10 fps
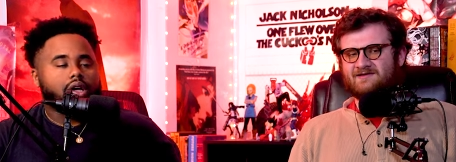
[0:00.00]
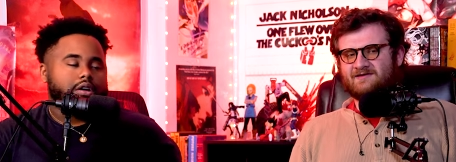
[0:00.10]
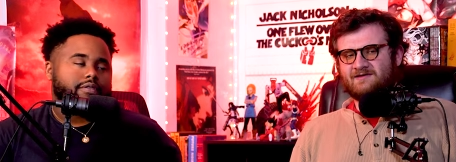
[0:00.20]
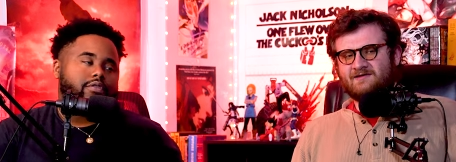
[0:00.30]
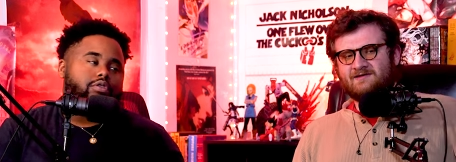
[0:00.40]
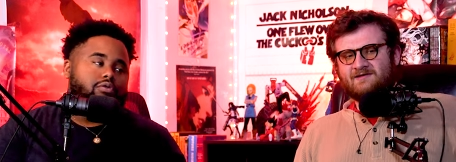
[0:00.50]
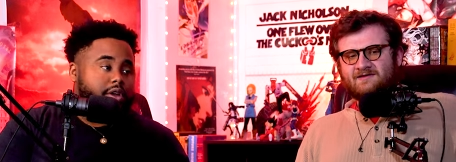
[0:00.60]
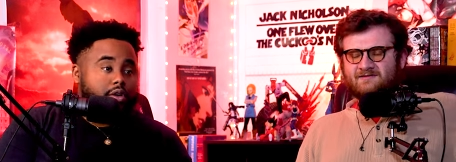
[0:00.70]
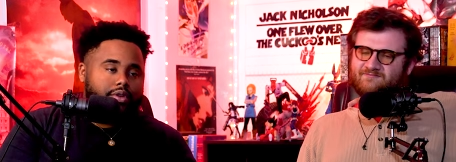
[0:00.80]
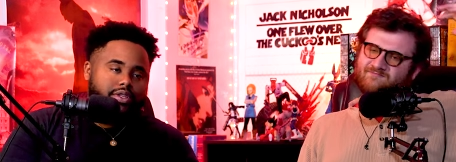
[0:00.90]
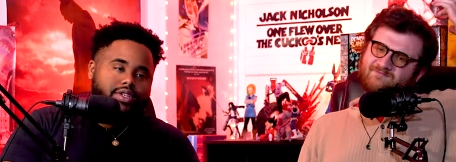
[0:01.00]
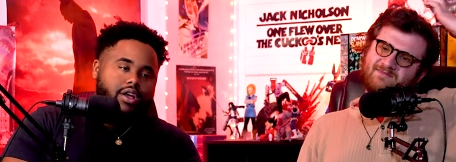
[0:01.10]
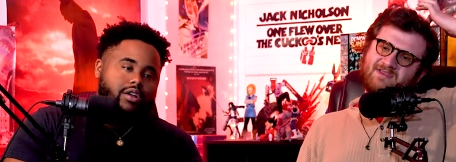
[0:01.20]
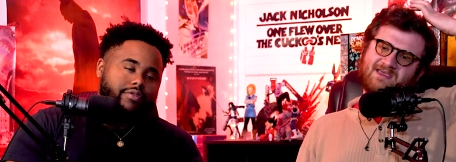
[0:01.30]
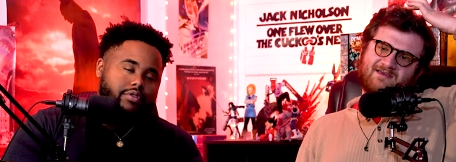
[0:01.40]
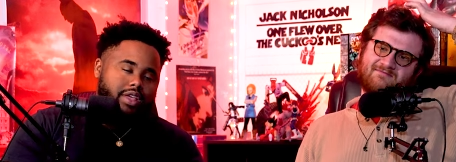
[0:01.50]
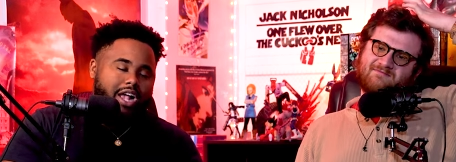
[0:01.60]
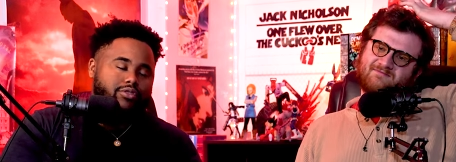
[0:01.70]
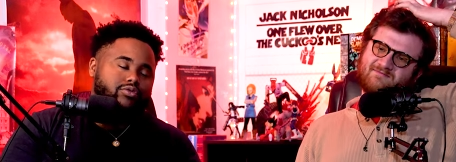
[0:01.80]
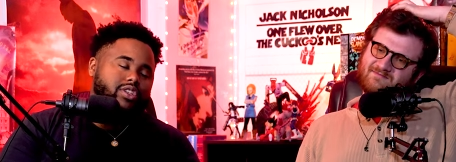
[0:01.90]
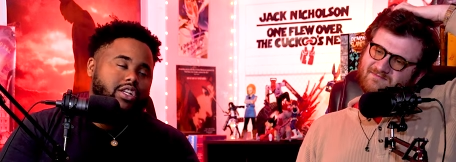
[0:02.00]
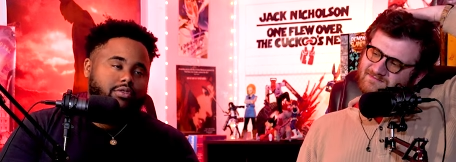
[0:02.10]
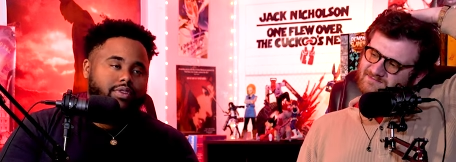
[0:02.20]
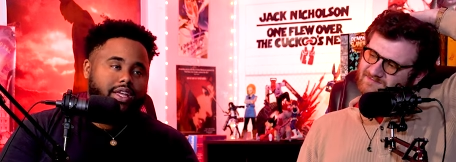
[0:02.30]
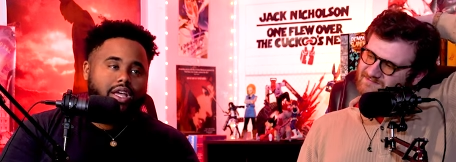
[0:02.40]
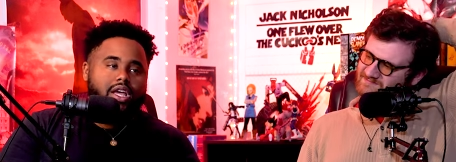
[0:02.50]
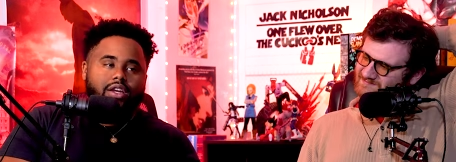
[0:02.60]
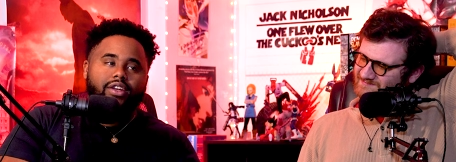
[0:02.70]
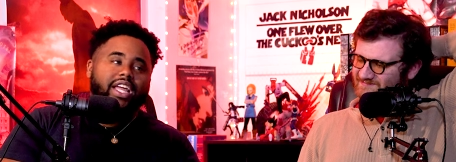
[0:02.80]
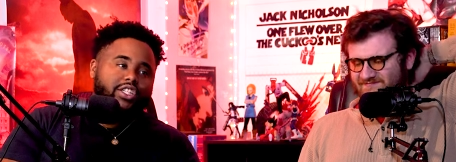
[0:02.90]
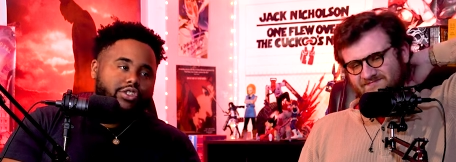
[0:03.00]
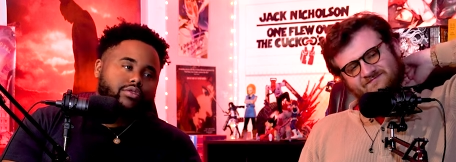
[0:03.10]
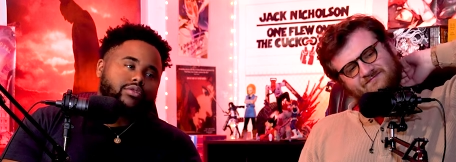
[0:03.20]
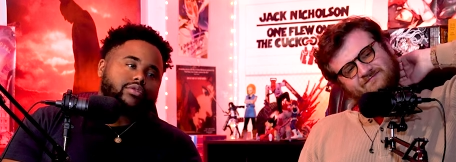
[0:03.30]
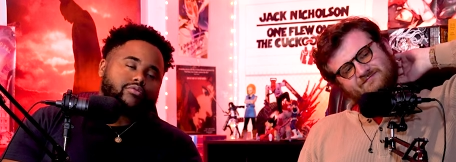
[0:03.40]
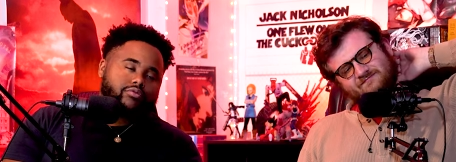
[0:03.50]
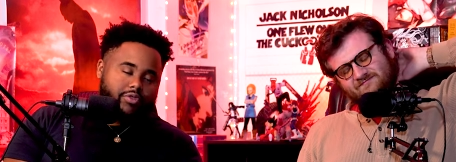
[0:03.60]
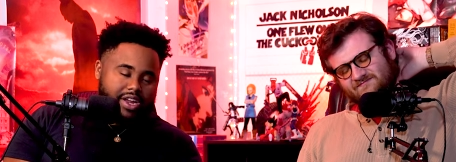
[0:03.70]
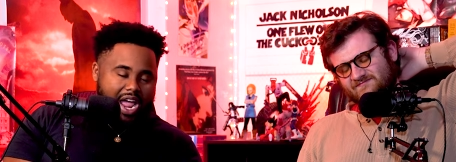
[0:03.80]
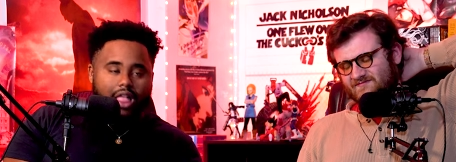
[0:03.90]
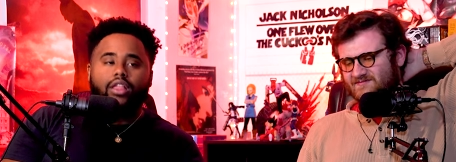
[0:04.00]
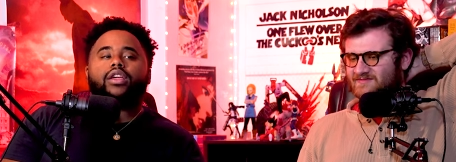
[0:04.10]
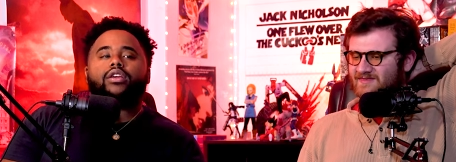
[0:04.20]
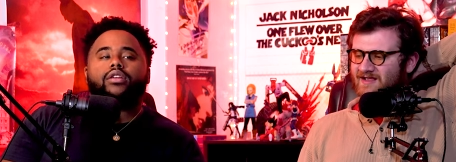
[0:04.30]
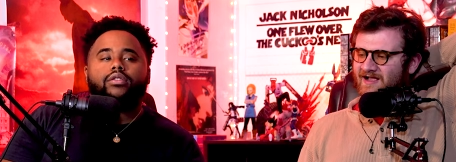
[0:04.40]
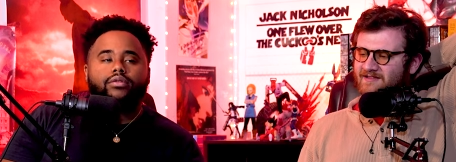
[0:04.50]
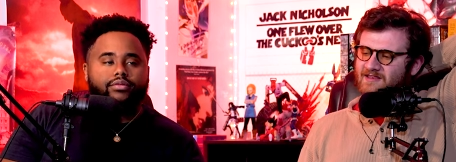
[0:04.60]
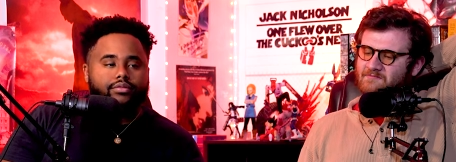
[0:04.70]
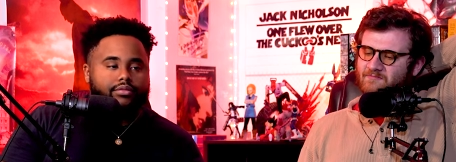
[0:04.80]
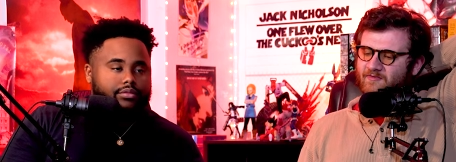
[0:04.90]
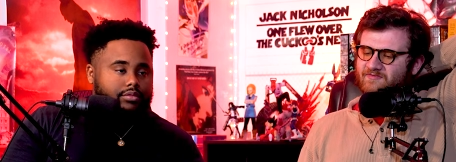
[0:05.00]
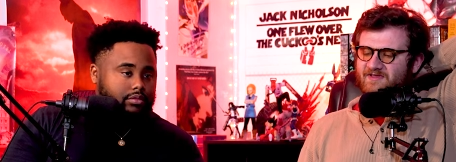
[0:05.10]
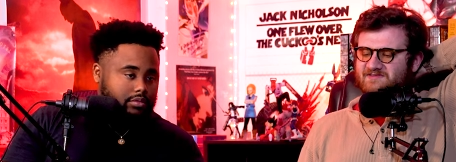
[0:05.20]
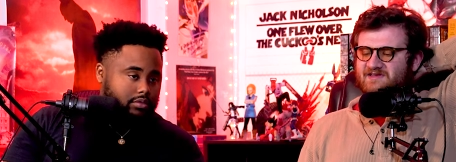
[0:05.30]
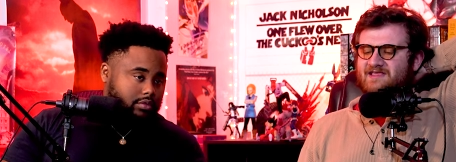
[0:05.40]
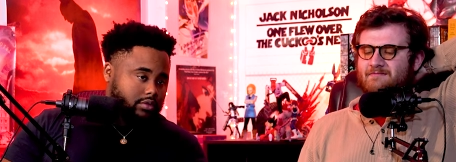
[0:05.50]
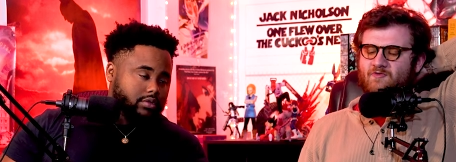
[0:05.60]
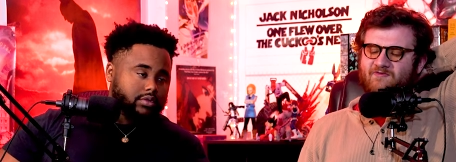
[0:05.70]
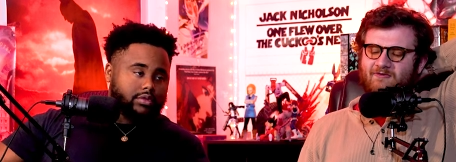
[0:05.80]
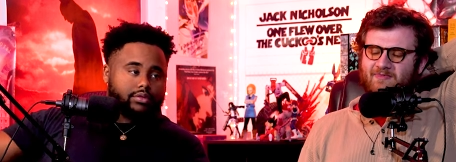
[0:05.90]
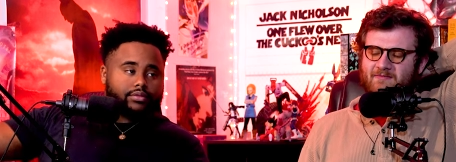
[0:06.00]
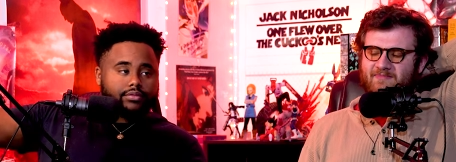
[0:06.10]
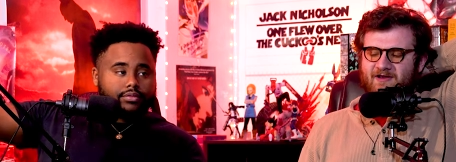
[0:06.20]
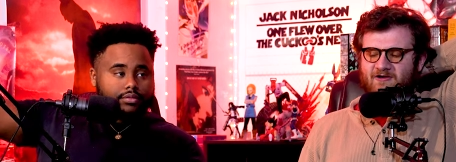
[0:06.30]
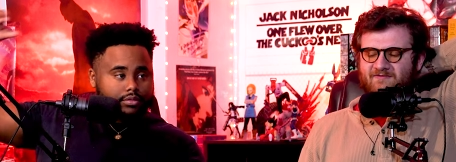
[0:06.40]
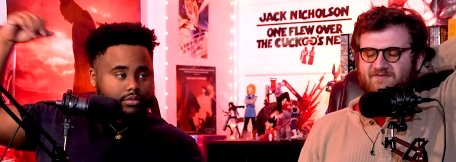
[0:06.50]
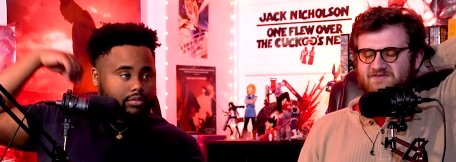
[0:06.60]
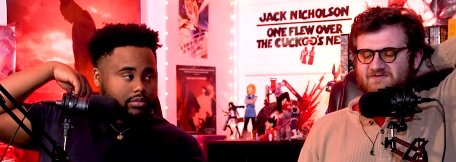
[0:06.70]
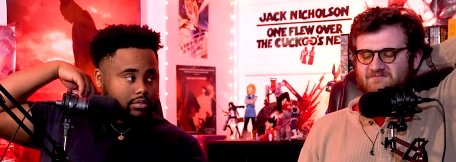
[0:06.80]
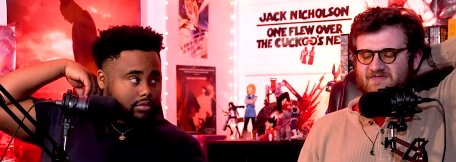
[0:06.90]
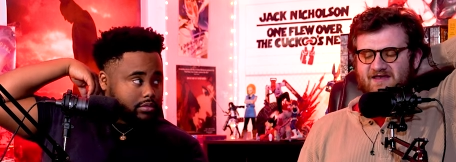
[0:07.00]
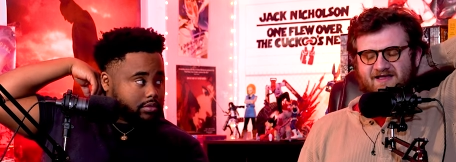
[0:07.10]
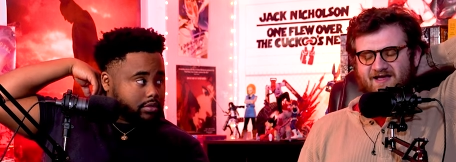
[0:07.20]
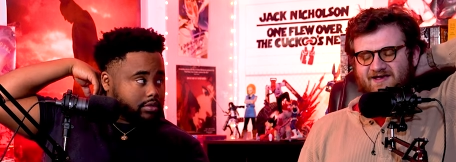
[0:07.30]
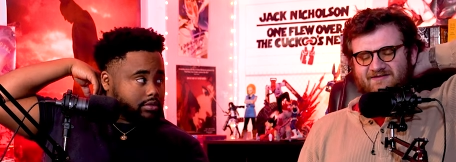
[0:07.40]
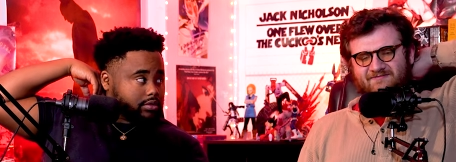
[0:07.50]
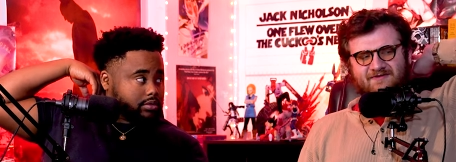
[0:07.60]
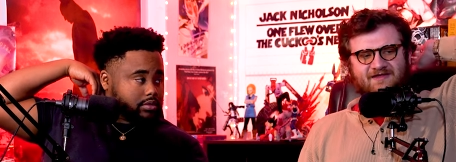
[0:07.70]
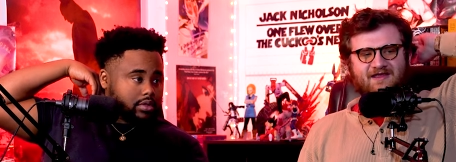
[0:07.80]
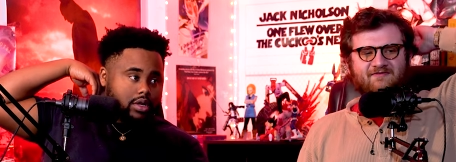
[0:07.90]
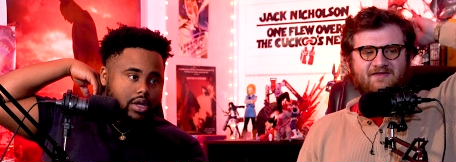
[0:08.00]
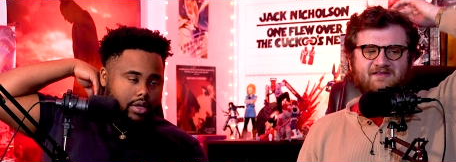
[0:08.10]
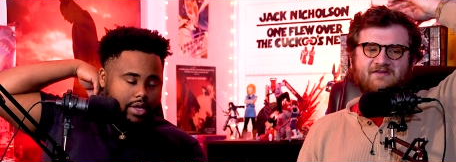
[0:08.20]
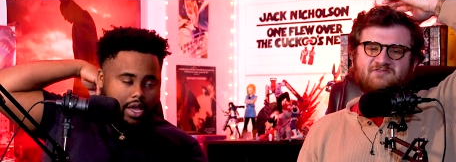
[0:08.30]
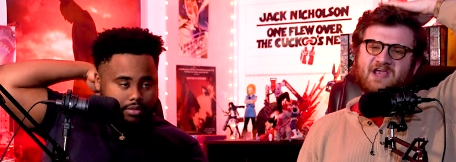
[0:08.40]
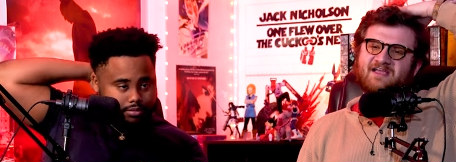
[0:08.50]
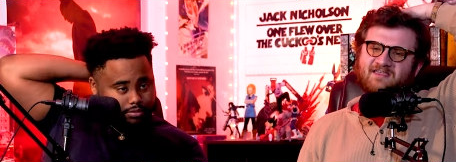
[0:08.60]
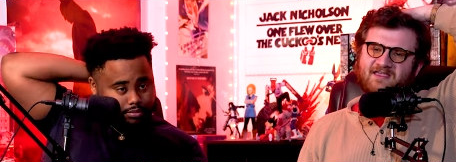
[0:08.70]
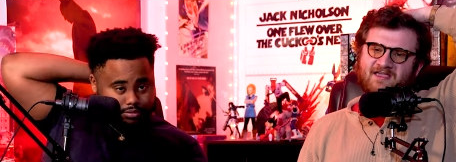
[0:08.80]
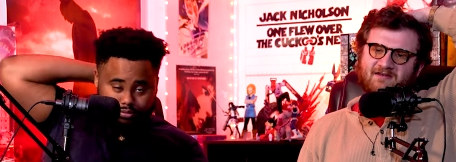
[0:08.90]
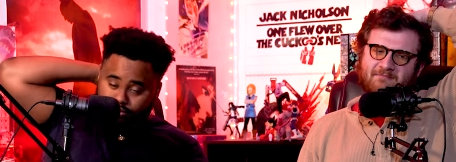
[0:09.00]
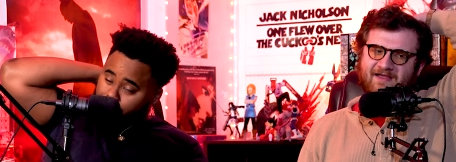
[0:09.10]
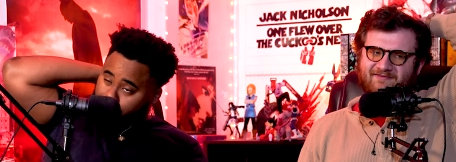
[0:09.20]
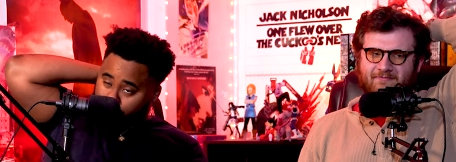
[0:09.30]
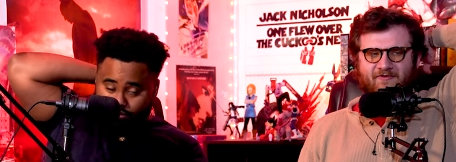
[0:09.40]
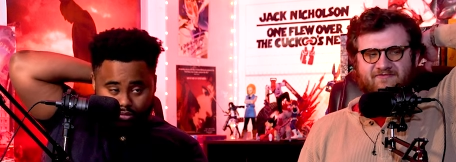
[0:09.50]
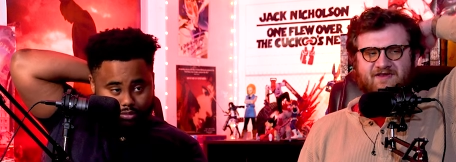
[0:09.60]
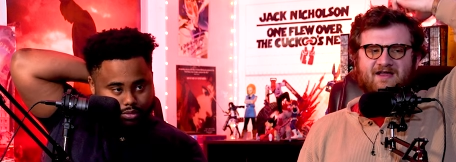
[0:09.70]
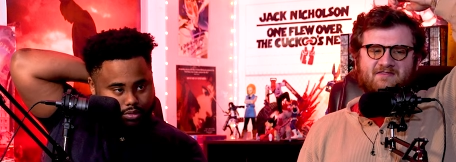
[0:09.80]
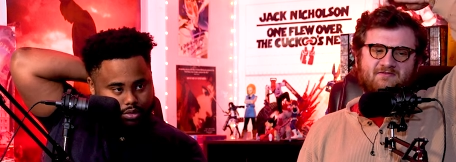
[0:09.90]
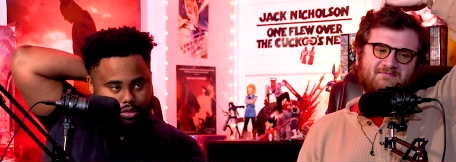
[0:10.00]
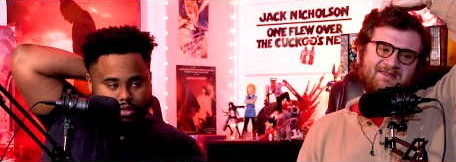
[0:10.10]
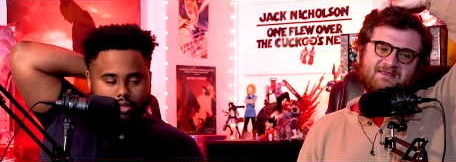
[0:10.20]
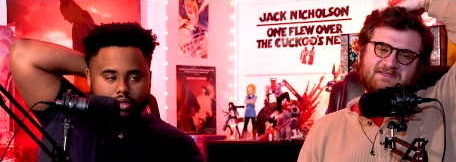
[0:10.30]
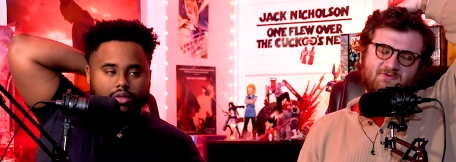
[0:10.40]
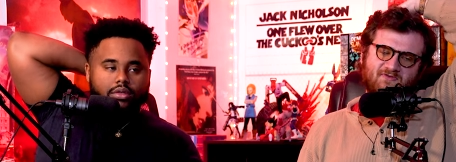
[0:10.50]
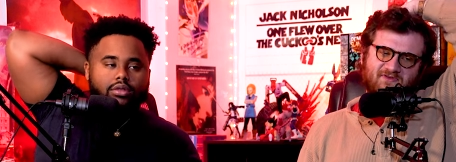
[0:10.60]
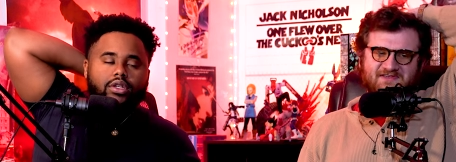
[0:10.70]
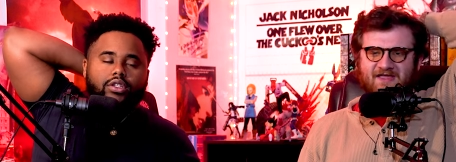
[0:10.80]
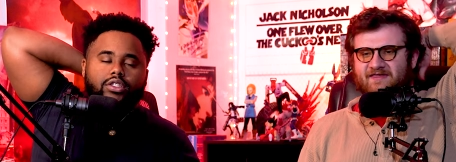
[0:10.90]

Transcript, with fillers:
Speaker 1: I don't feel the realness here. I don't yeah. feel the actual sense of like danger and reality. You know? I think both
Speaker 2: this and that movie would have been better if this they died. If like if yeah. Jackie and Maverick both died in, in these movies, yeah, I